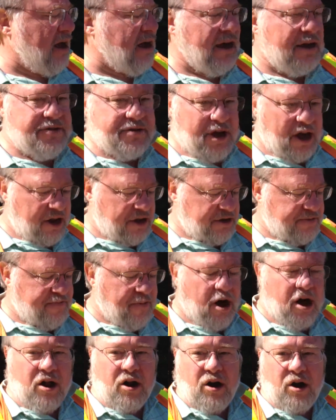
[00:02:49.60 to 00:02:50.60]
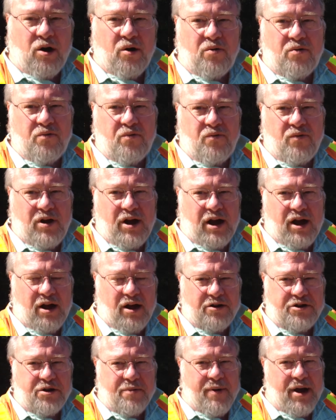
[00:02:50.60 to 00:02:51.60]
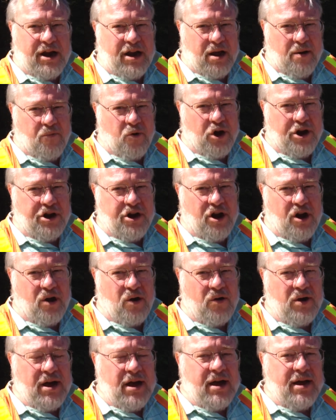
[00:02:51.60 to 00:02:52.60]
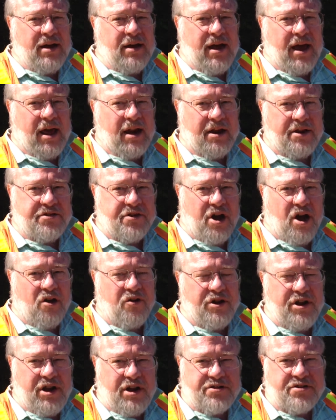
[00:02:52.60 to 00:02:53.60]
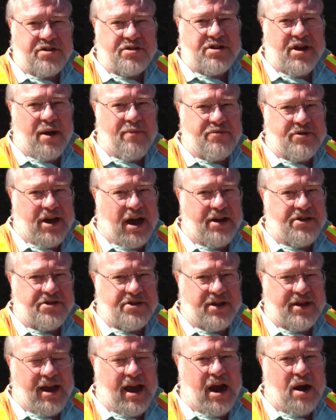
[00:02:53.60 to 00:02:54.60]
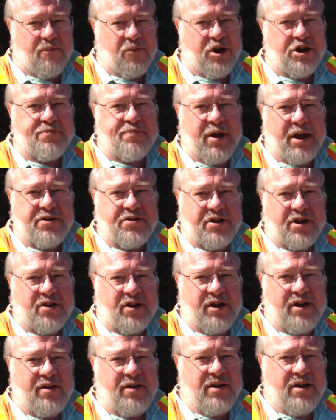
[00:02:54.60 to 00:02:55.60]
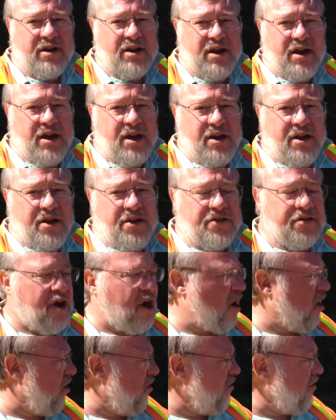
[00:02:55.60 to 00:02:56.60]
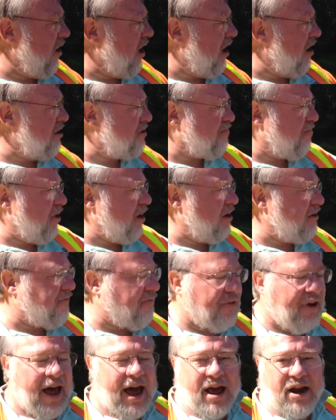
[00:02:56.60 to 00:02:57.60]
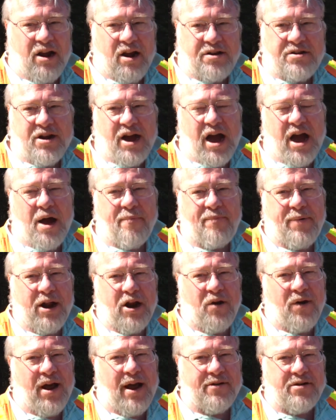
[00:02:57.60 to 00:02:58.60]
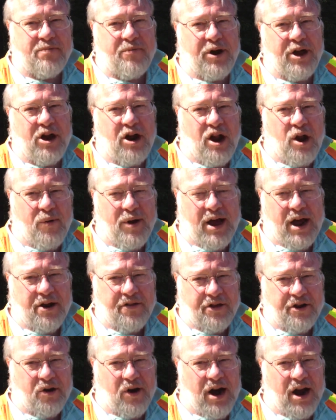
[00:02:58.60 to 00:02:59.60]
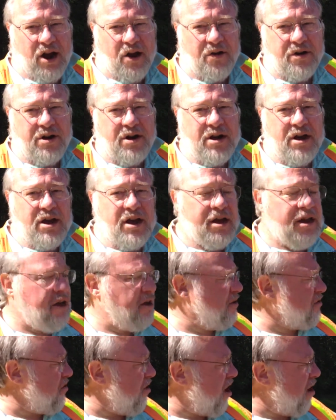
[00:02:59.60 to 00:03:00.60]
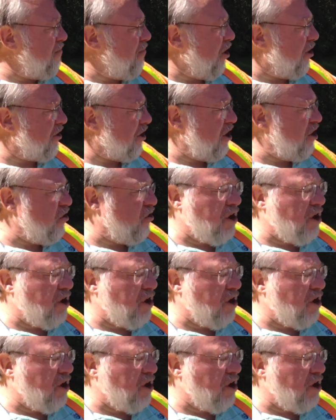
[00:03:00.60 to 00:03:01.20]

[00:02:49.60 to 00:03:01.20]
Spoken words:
it's got a smaller germanium window, and it's the same size as the camera is basically. So when it's being flat on top, I don't have to bring it all the way out of the ground. So I built a new